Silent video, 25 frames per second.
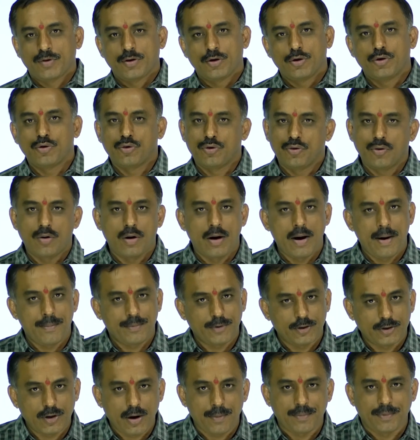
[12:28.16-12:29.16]
You know
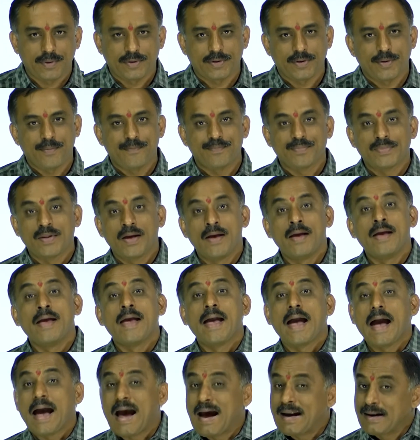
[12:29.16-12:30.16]
aptitude topics.
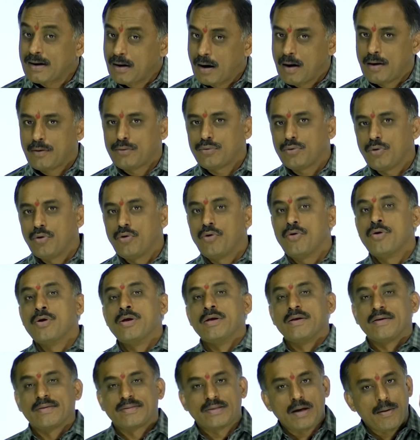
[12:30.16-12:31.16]
And
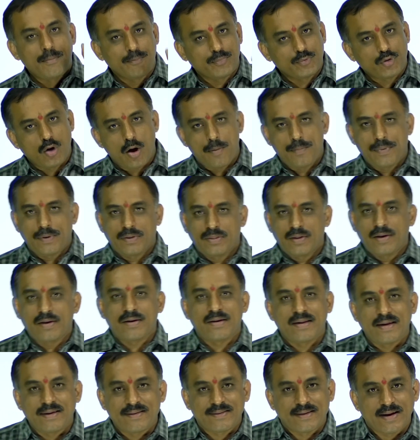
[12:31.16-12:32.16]
also some topics in
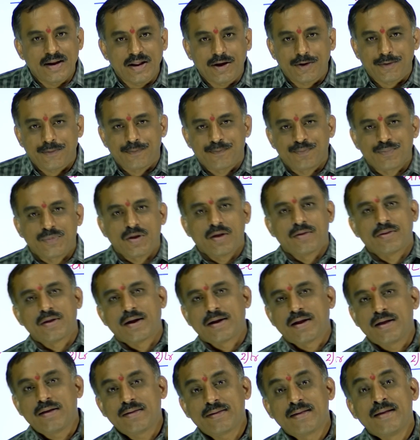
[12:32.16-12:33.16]
reasoning,
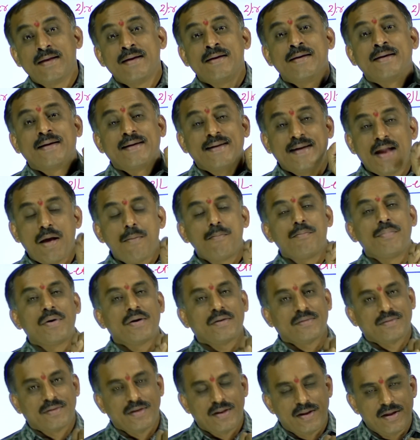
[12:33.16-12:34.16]
that is number
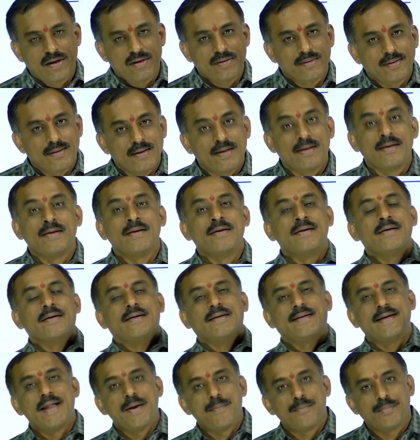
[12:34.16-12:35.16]
series,
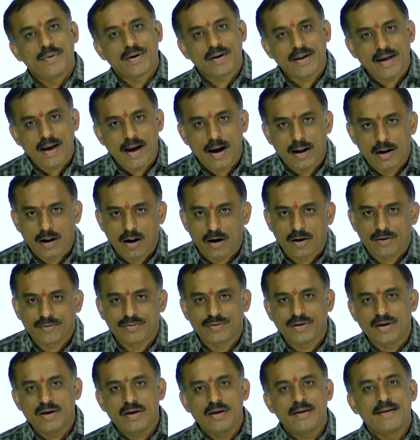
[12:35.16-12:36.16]
number
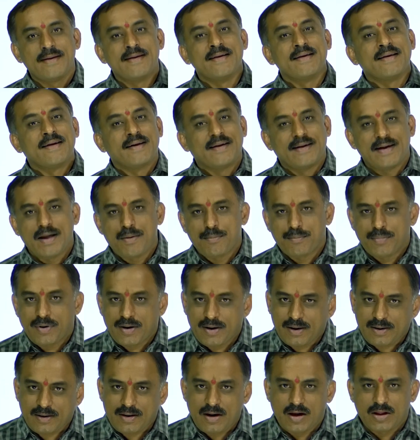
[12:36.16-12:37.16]
analogy,
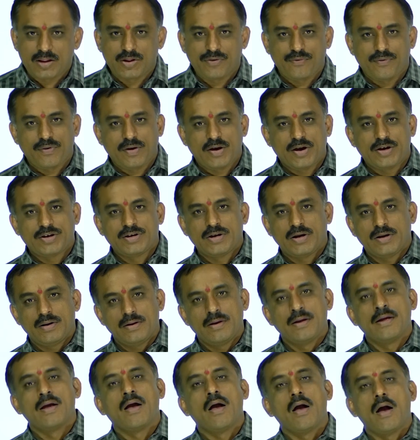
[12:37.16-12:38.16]
number classification,
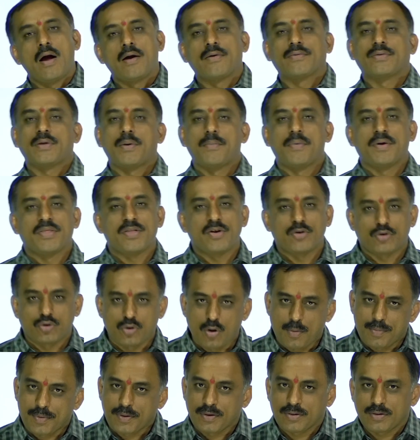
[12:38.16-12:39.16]
and some other
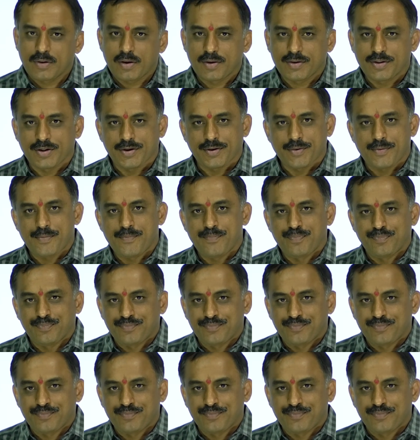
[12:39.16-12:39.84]
topics are there.